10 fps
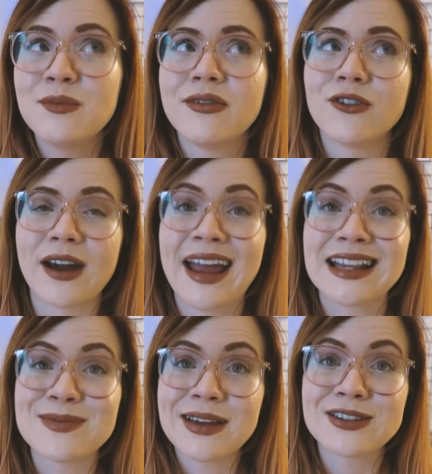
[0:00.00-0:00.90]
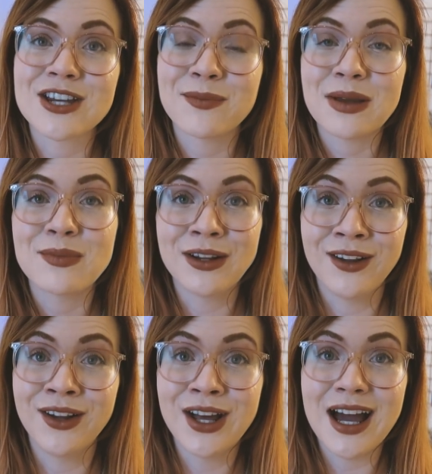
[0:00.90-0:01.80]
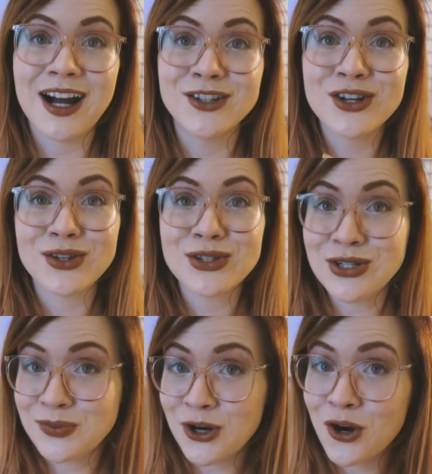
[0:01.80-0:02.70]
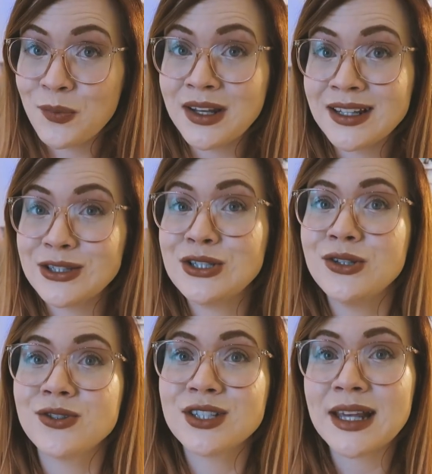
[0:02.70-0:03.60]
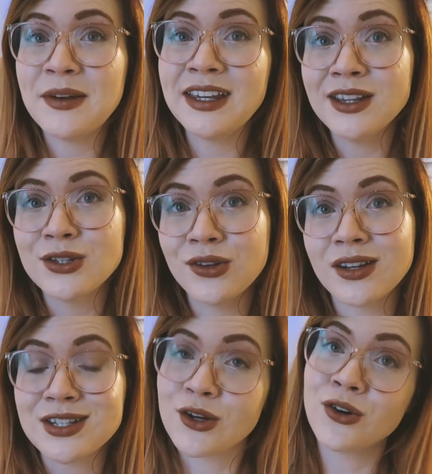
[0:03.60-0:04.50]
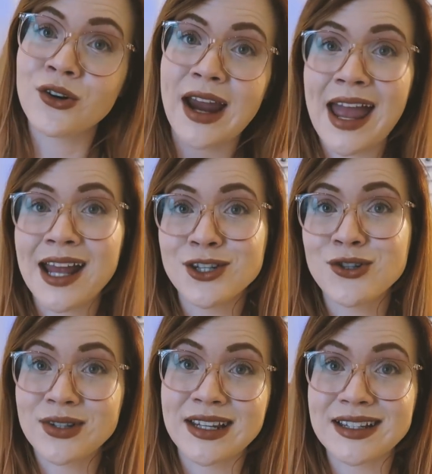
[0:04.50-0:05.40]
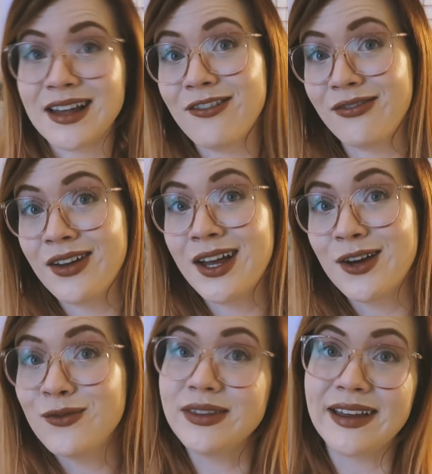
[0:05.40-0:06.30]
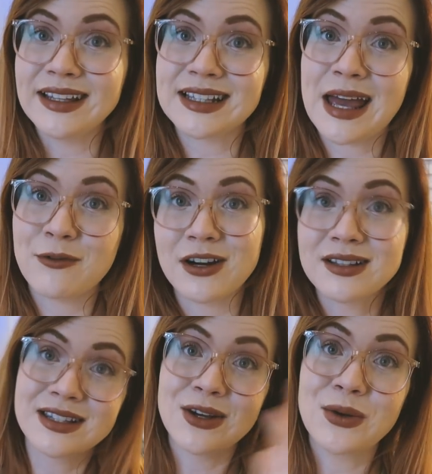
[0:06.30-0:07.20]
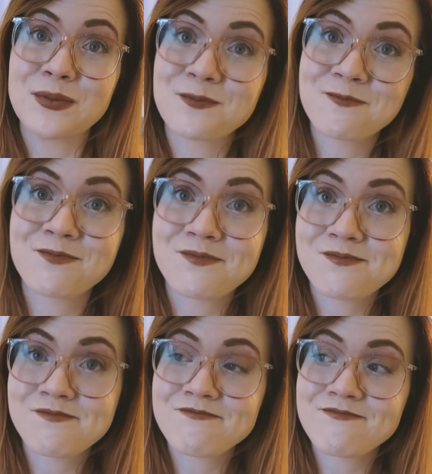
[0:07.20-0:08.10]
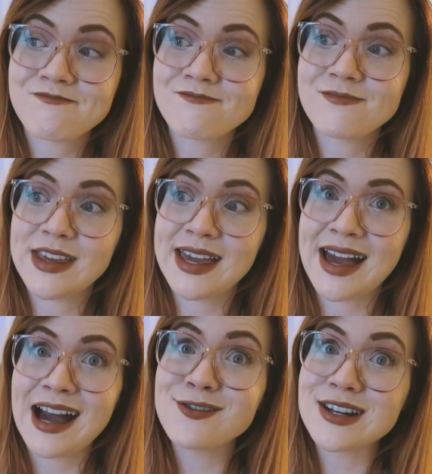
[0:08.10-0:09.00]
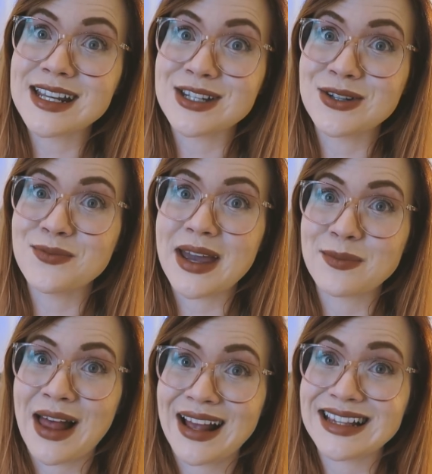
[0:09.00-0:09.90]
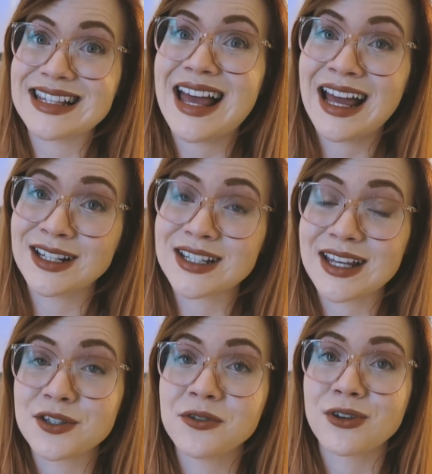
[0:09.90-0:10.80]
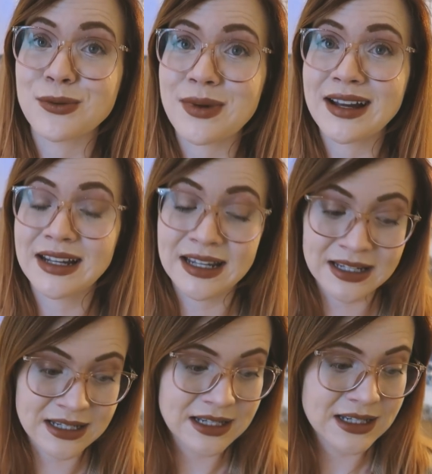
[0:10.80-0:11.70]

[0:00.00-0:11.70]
beforehand because Czech people are not super open to you just coming into their store and shooting stuff with nice camera. So yeah, I would need to make plans and get over my